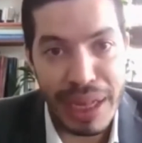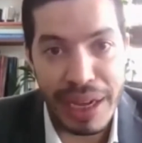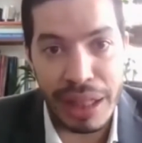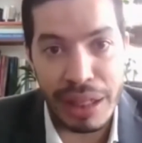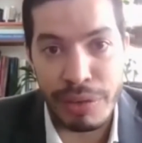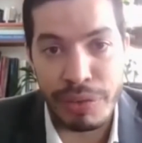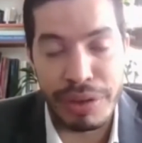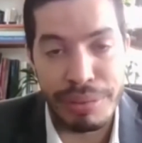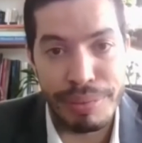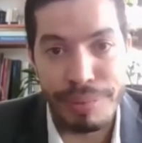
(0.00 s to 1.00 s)
I love
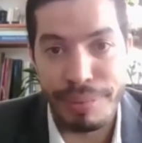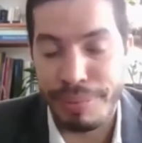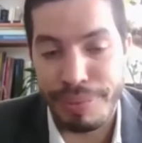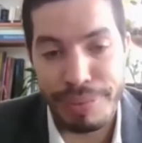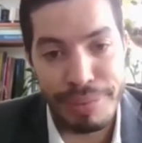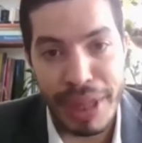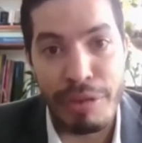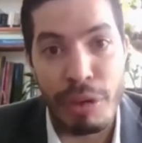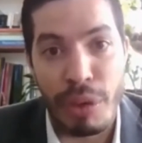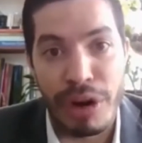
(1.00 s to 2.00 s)

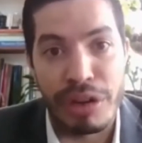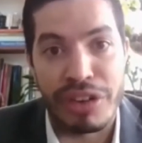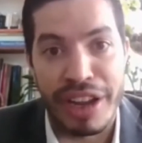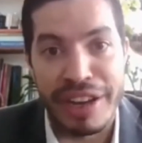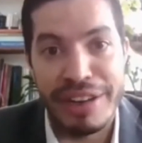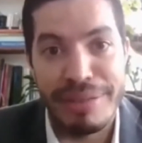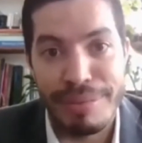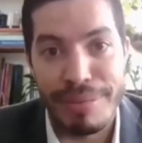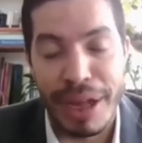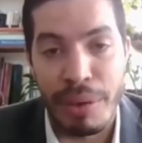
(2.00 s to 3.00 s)
every word you said.
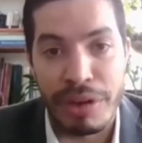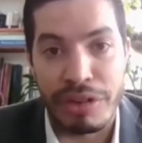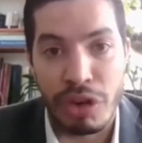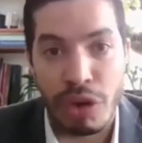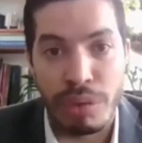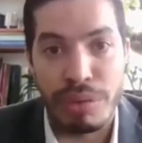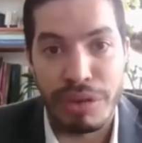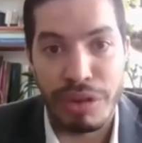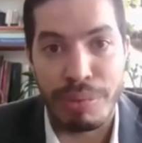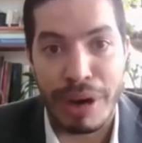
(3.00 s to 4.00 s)
It was so
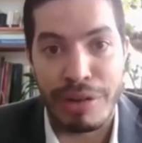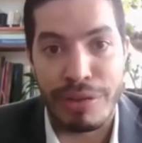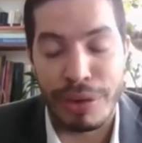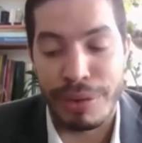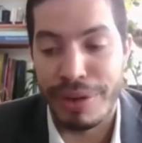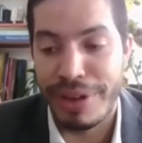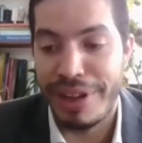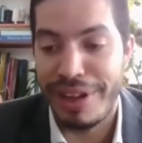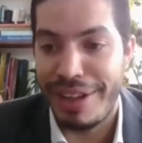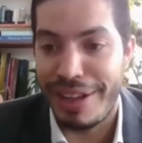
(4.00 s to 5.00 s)
powerful.
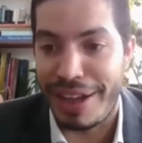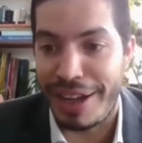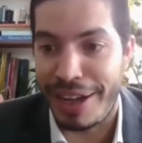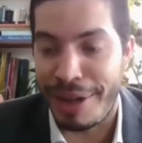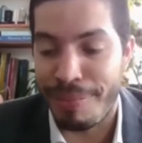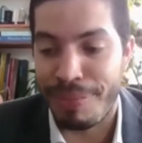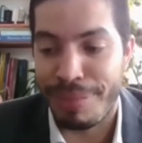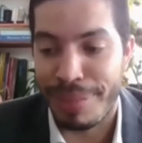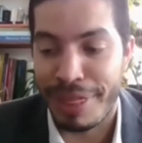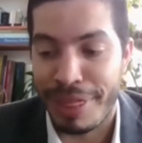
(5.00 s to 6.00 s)

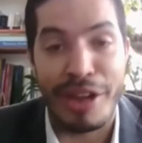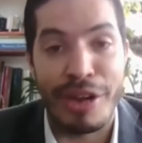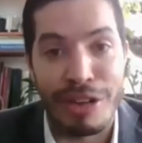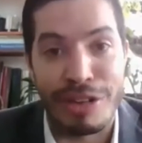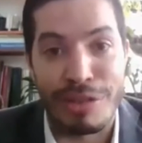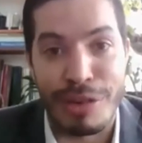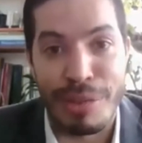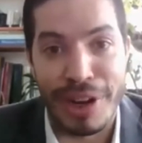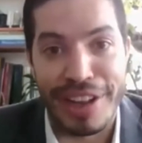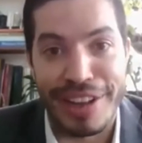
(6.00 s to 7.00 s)
Thank you also for
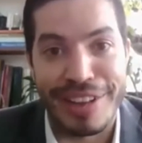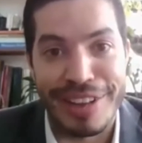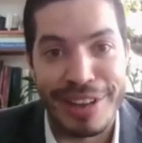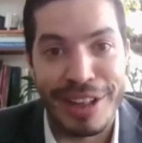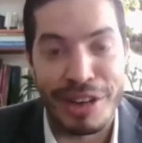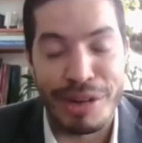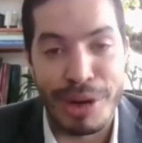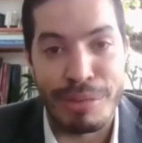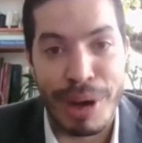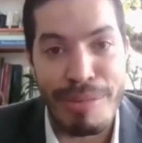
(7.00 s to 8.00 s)
bringing a little bit
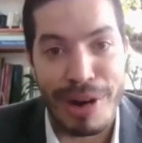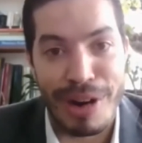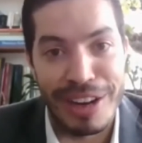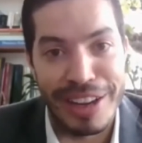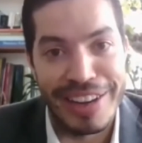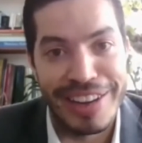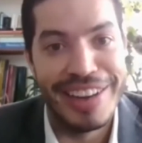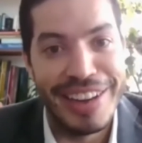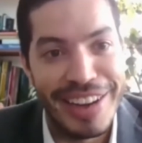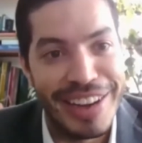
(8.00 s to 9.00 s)
of Bob Marley
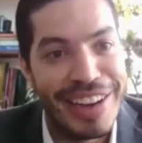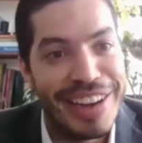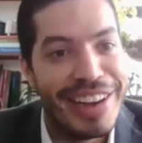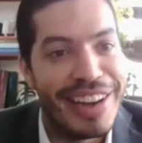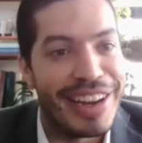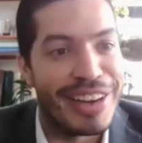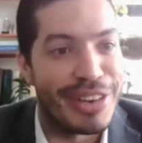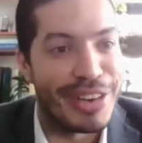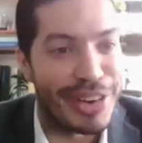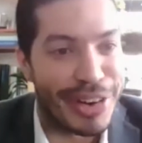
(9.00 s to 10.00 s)

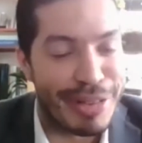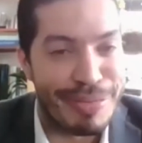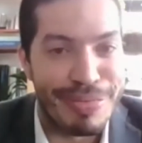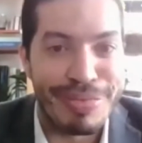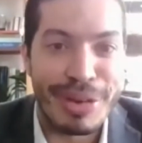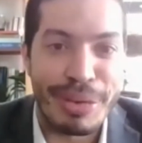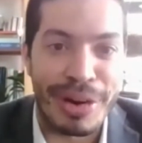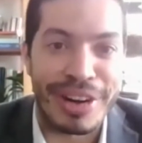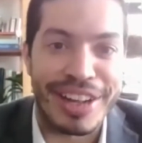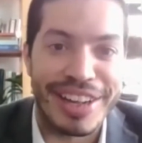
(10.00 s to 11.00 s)
into your
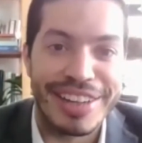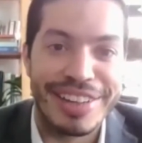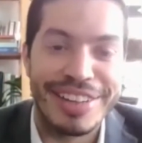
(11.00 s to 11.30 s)
work.